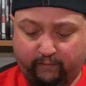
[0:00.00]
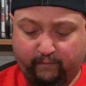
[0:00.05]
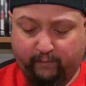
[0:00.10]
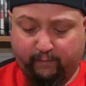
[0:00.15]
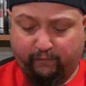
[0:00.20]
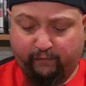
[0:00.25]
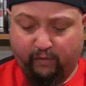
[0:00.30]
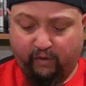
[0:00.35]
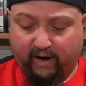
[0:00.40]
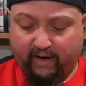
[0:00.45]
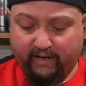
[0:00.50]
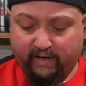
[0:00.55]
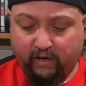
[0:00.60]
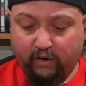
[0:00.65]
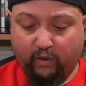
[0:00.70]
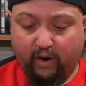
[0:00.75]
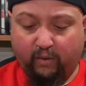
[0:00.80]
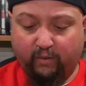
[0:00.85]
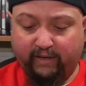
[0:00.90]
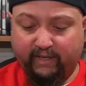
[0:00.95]
Before I
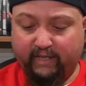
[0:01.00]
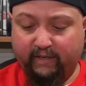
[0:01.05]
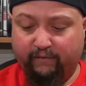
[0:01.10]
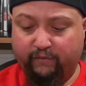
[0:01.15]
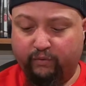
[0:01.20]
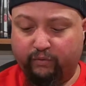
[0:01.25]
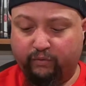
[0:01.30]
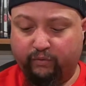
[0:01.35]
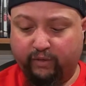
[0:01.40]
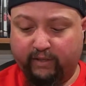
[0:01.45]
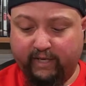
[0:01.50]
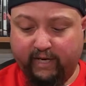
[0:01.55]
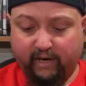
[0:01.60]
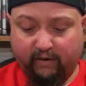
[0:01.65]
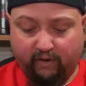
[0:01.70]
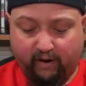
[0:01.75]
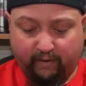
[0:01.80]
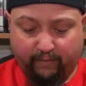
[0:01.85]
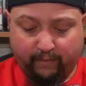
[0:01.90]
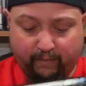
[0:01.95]
go, I want to give you a look
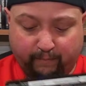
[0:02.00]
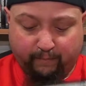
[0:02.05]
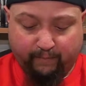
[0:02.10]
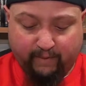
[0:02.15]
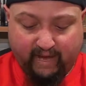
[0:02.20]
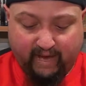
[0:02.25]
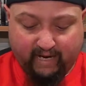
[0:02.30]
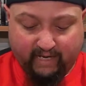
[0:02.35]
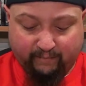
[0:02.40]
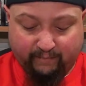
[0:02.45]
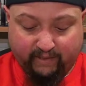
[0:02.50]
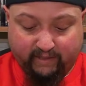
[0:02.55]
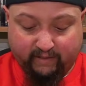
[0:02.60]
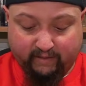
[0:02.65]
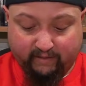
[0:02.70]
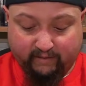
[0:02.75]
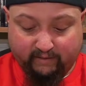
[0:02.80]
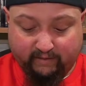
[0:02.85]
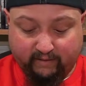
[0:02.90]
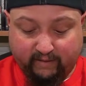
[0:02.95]
here on the back,
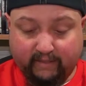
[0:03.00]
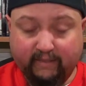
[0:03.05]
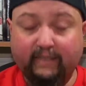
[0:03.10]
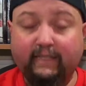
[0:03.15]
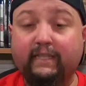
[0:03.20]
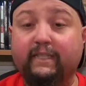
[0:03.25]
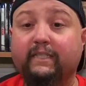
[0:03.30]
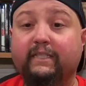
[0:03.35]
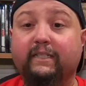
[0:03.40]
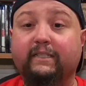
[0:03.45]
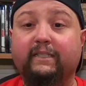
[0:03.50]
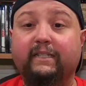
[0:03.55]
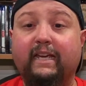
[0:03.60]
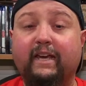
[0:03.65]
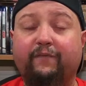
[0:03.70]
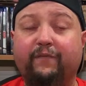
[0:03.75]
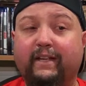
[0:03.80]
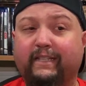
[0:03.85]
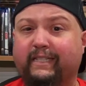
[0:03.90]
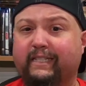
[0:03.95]
because luckily this doesn't
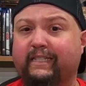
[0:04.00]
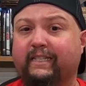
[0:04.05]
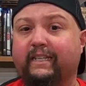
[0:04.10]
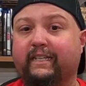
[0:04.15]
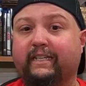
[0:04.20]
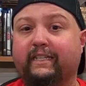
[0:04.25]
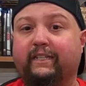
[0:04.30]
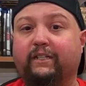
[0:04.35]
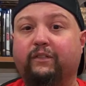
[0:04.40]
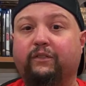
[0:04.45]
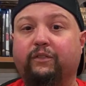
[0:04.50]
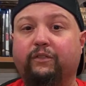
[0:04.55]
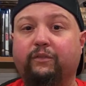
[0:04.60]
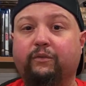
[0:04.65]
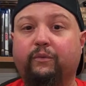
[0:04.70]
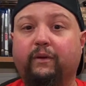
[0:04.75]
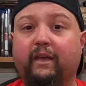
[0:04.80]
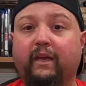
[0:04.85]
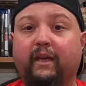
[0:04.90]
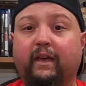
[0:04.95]
have that sticky
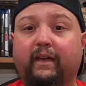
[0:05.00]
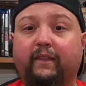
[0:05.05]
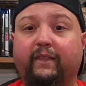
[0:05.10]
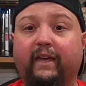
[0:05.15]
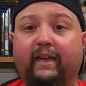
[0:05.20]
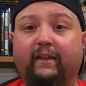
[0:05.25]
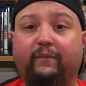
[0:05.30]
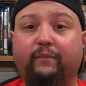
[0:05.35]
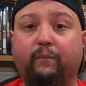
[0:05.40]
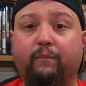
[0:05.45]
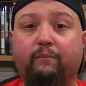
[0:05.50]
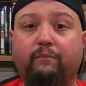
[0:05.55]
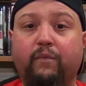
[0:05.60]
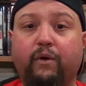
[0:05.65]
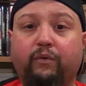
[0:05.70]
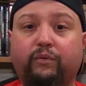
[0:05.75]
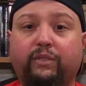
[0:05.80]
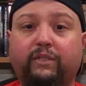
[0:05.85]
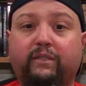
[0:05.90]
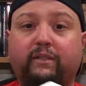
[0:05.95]
glue that
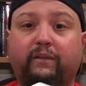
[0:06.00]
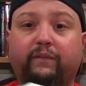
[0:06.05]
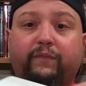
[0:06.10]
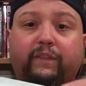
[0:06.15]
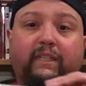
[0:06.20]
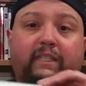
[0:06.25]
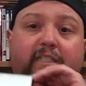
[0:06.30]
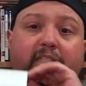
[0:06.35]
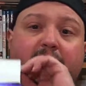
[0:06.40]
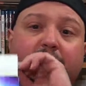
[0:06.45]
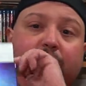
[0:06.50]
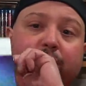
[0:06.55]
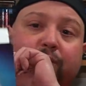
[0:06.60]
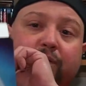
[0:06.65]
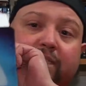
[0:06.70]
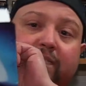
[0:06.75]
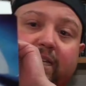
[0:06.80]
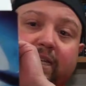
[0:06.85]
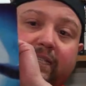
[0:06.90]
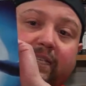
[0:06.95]
most of these
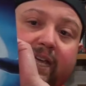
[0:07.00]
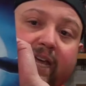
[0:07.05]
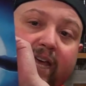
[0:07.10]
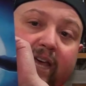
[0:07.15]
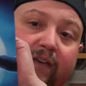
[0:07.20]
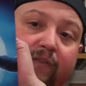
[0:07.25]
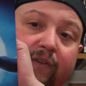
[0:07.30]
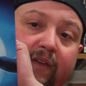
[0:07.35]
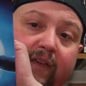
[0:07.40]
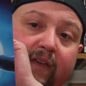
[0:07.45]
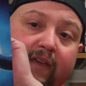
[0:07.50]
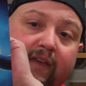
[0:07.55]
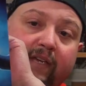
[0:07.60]
steelbooks tend to have.